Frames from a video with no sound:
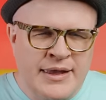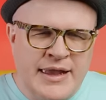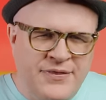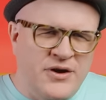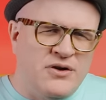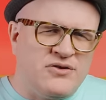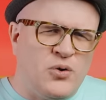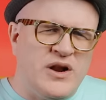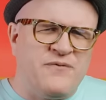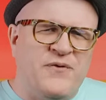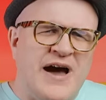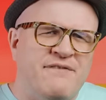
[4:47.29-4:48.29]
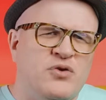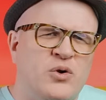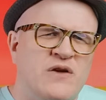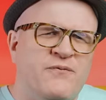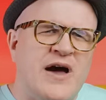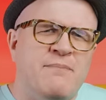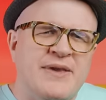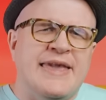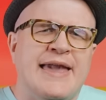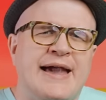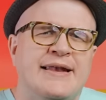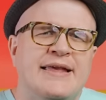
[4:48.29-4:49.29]
In the year twenty-five twenty-five
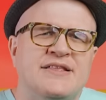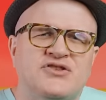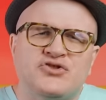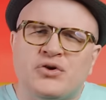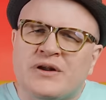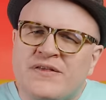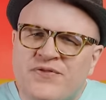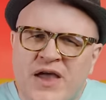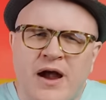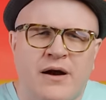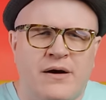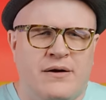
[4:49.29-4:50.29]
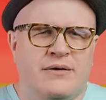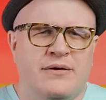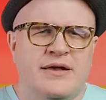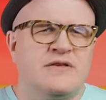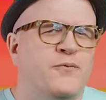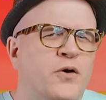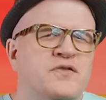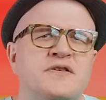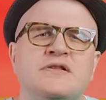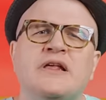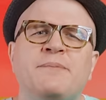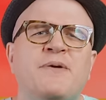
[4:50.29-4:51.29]
began its journey there, its
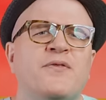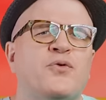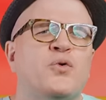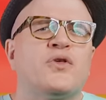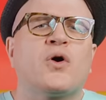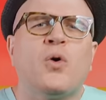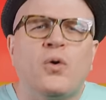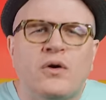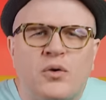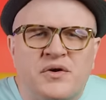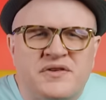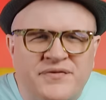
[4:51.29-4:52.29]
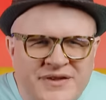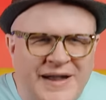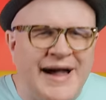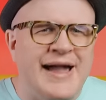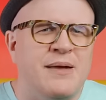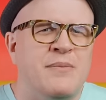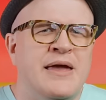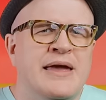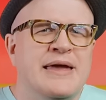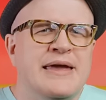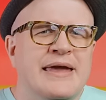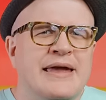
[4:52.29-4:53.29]
verses leaping through the corridors of time,
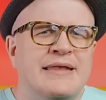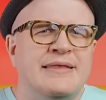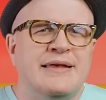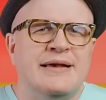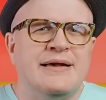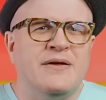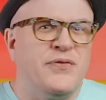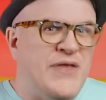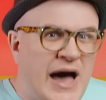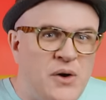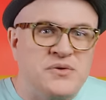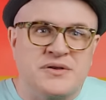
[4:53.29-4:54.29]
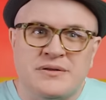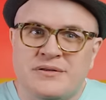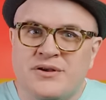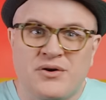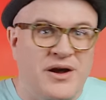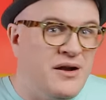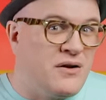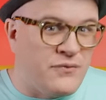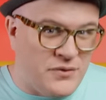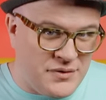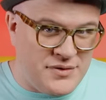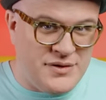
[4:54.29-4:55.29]
in uh, thousand year
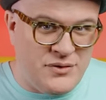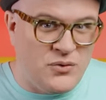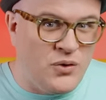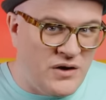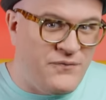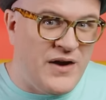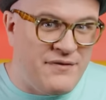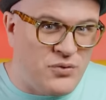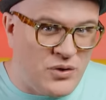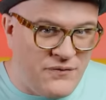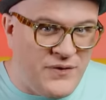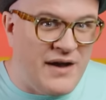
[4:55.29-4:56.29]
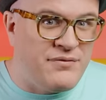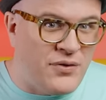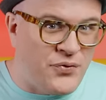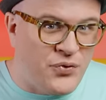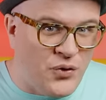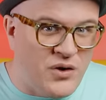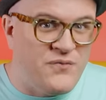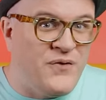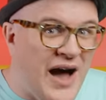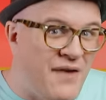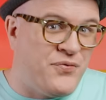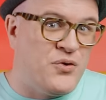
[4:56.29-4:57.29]
intervals, you know, twenty-five, twenty-five to
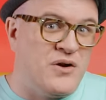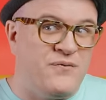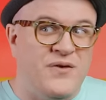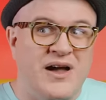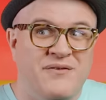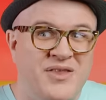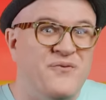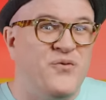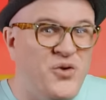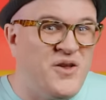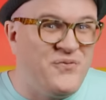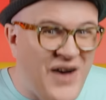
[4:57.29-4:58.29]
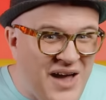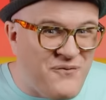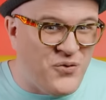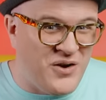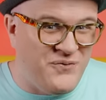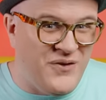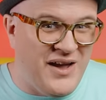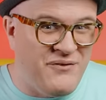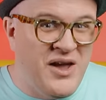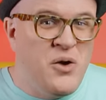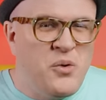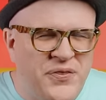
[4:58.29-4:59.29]
thirty-five, thirty-five, and then forty-five, forty-five.
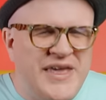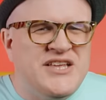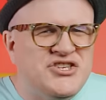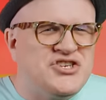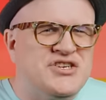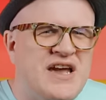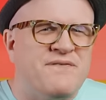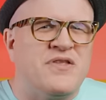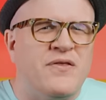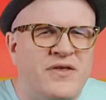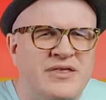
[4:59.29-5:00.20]
With each shift, the